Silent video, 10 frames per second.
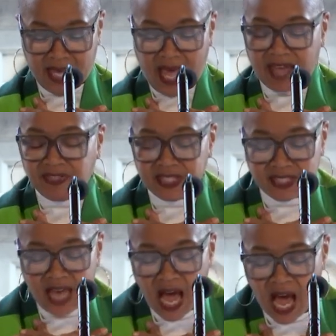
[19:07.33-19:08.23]
At this
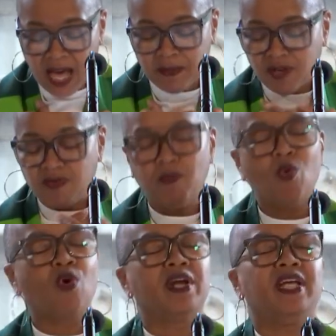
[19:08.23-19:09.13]
time of
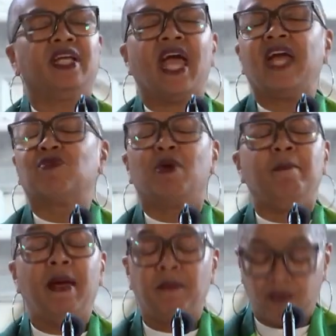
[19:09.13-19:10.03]
mourning and
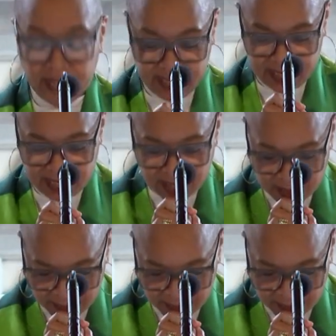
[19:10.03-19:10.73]
remembrance,